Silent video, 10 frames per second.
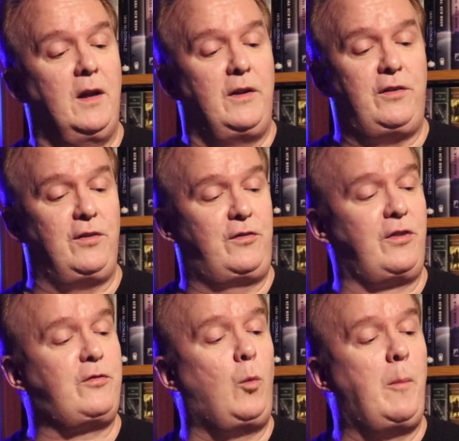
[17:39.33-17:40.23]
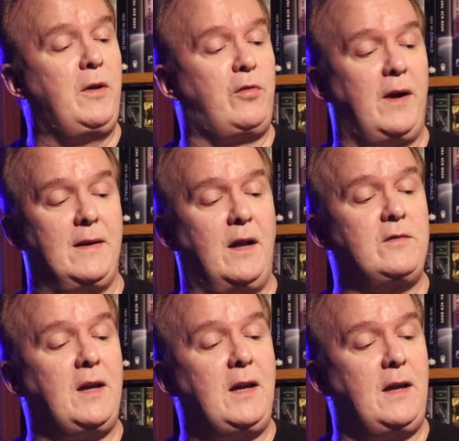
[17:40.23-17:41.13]
She's just a woman trying
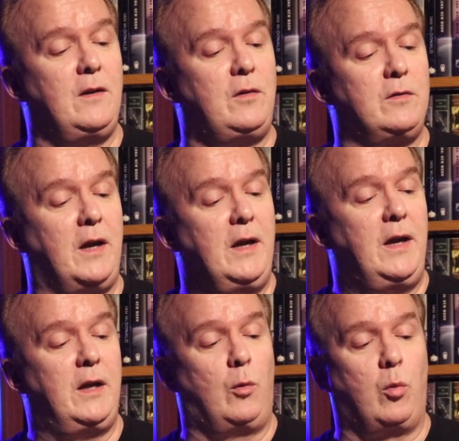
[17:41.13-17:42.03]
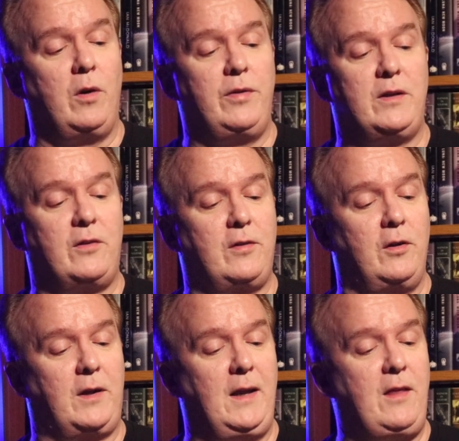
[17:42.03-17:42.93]
not to get killed in a world that doesn't
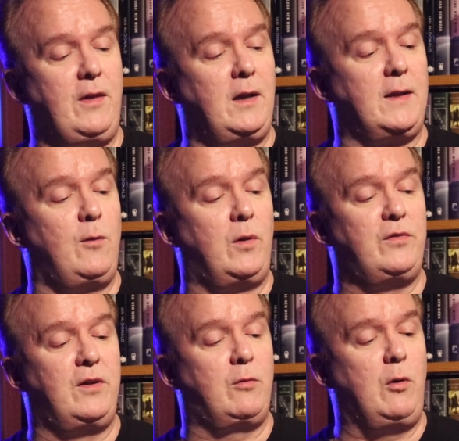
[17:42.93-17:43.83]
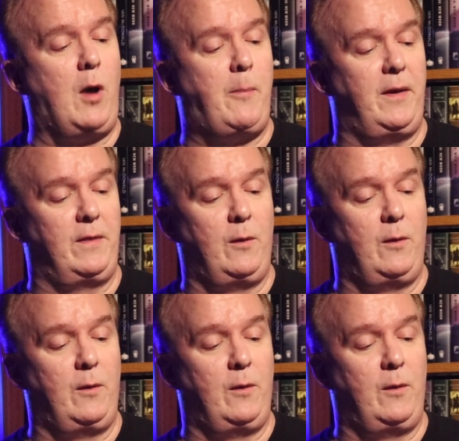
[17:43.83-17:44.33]
look anything like the one she grew up in,